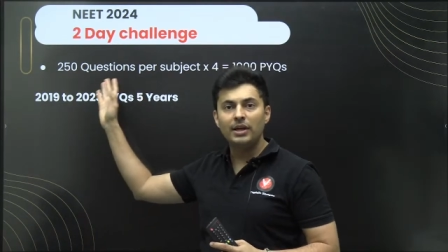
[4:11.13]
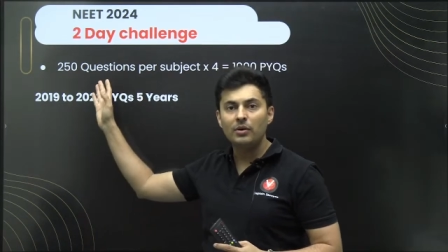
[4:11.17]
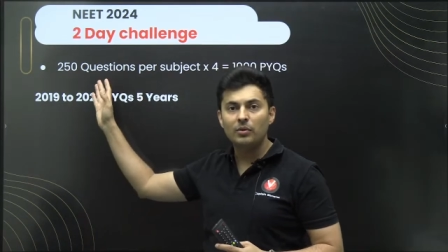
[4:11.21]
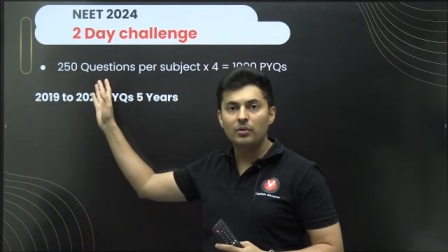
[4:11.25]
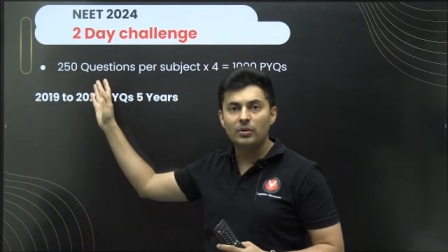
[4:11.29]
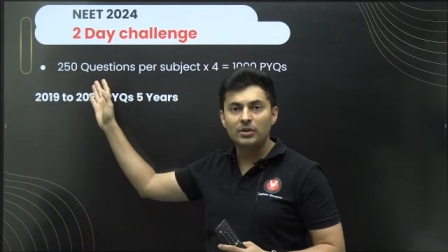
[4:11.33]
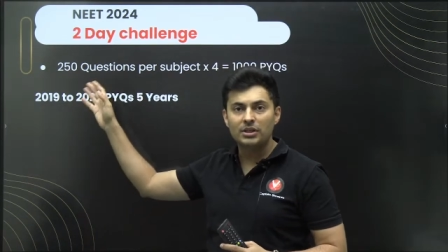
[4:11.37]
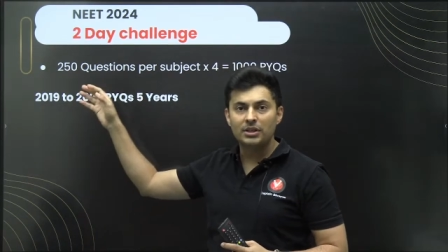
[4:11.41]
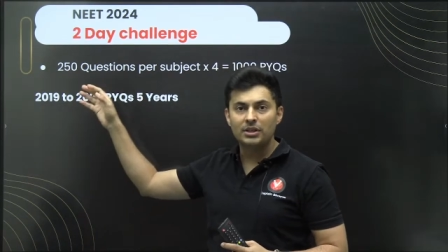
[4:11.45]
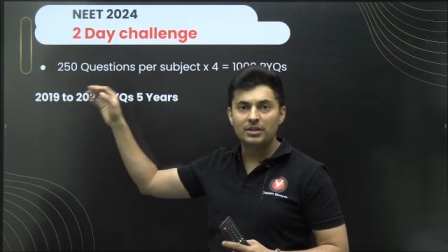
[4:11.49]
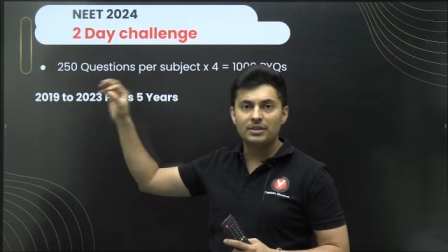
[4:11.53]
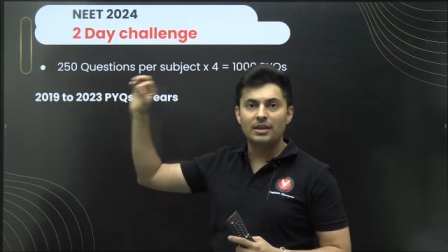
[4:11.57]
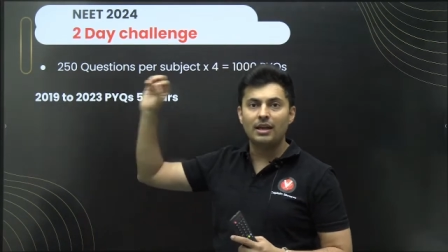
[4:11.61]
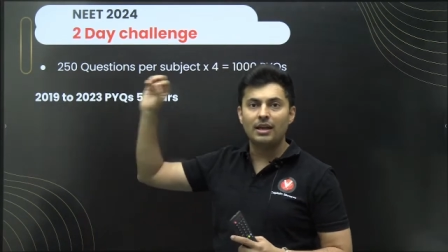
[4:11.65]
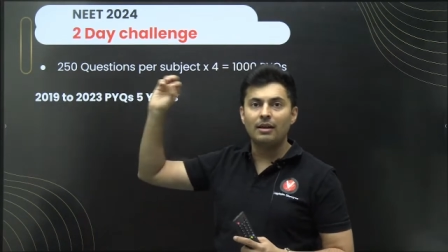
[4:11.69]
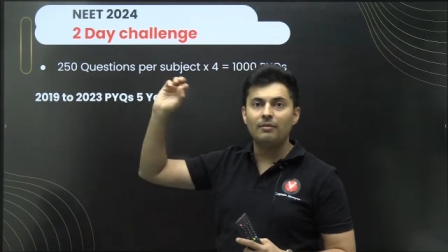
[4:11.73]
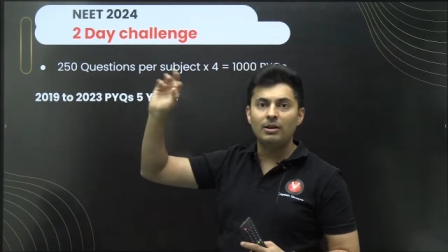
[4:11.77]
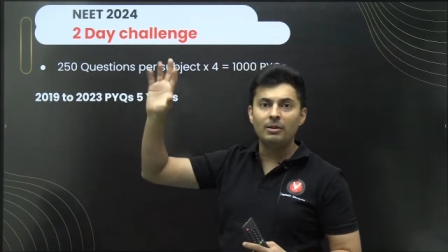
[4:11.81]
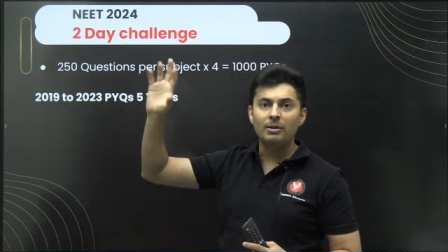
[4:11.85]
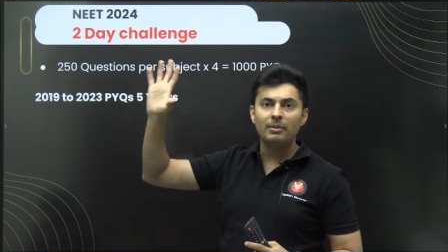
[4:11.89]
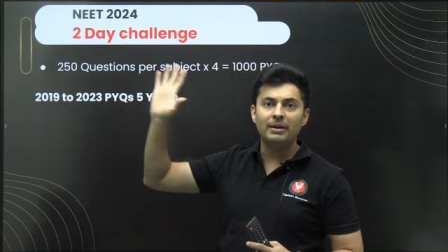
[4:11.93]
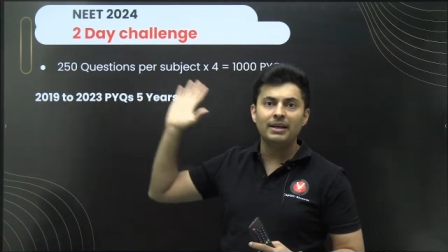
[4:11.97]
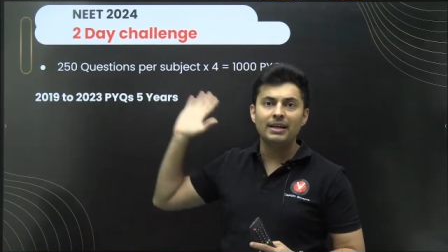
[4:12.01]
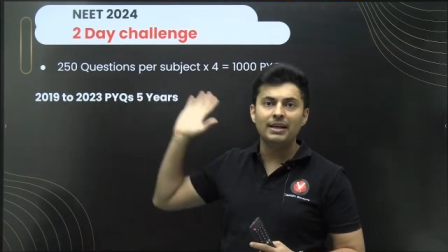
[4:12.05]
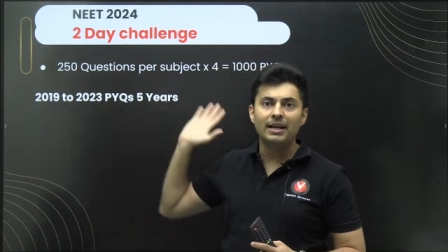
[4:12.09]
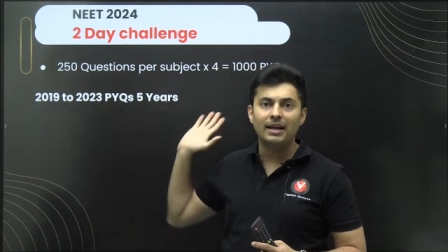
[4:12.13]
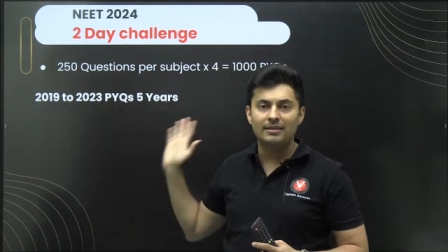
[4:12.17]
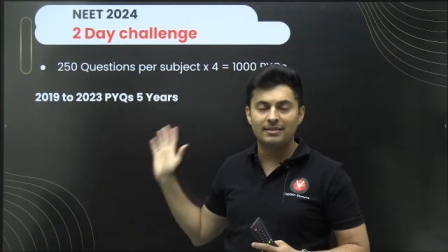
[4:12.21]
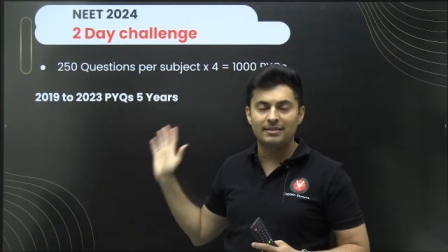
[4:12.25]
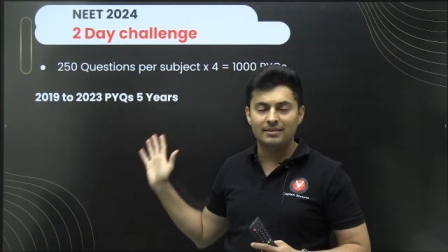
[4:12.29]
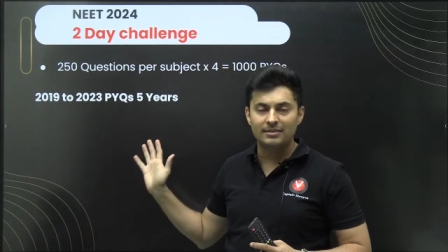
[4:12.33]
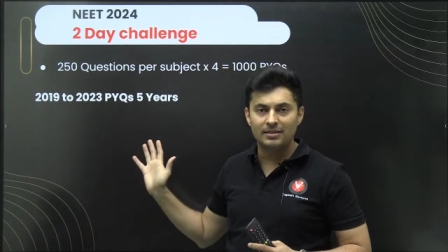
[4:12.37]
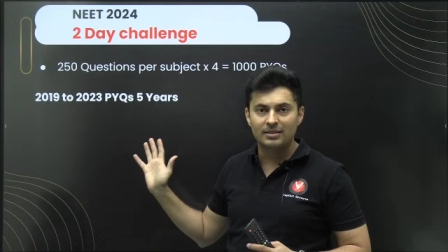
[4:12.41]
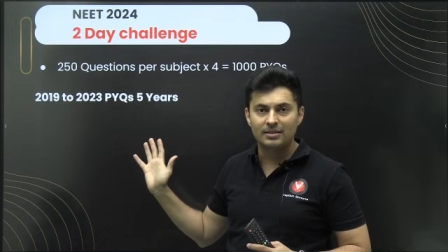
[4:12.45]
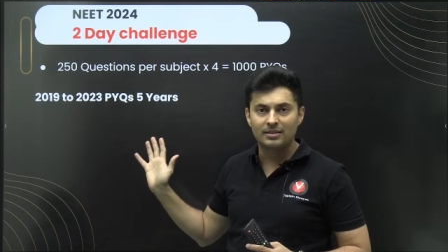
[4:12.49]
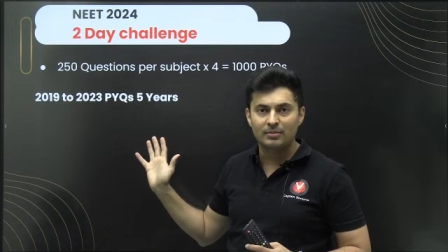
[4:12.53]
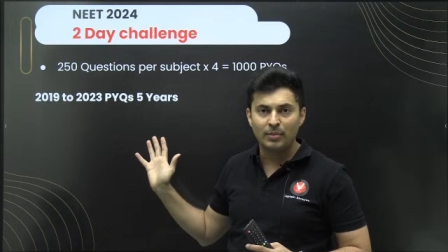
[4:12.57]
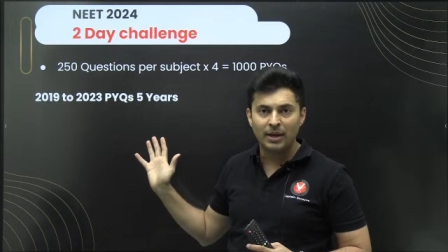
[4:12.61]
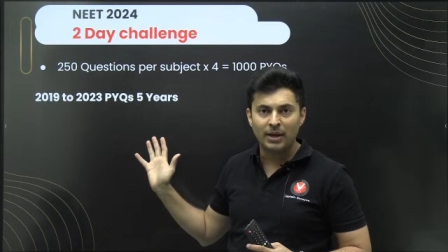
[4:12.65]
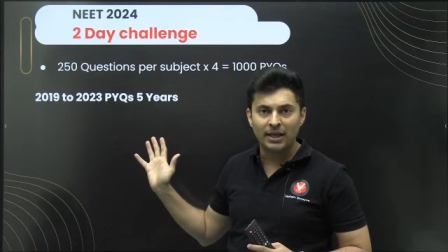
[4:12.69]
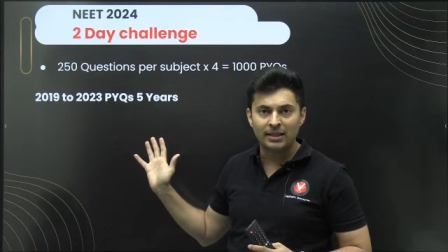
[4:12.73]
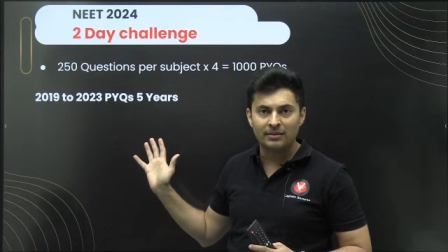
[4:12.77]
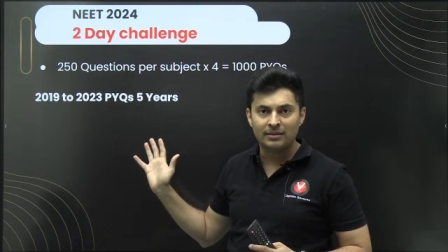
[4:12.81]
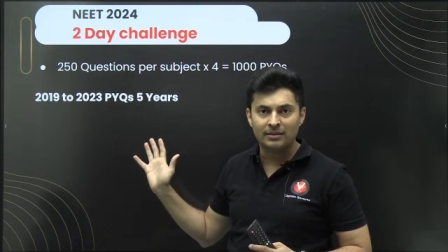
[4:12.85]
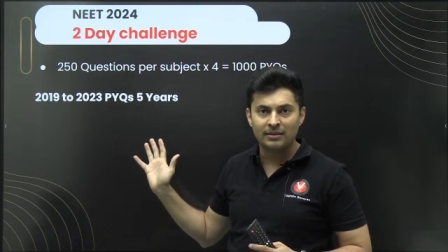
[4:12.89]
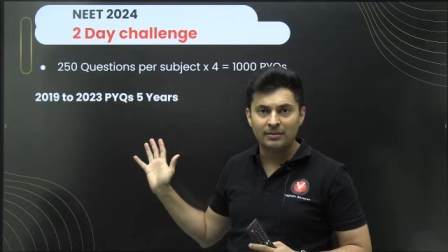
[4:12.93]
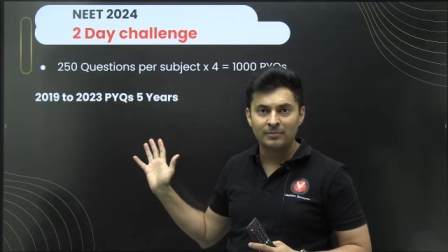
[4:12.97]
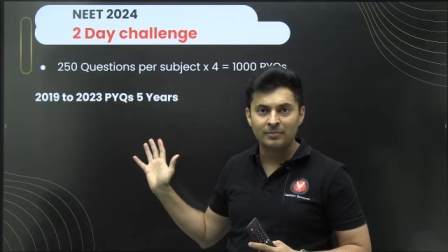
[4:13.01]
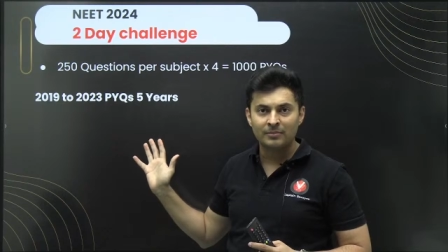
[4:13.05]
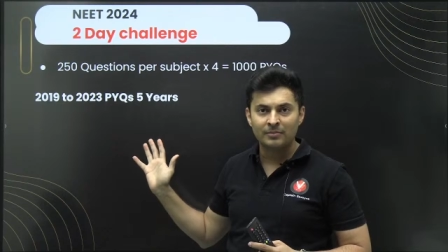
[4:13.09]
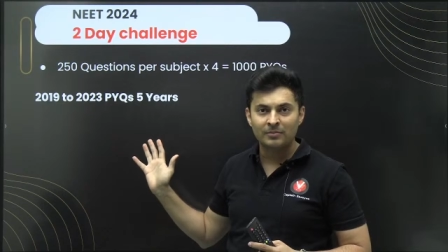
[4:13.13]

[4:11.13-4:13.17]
questions, everybody gets this math.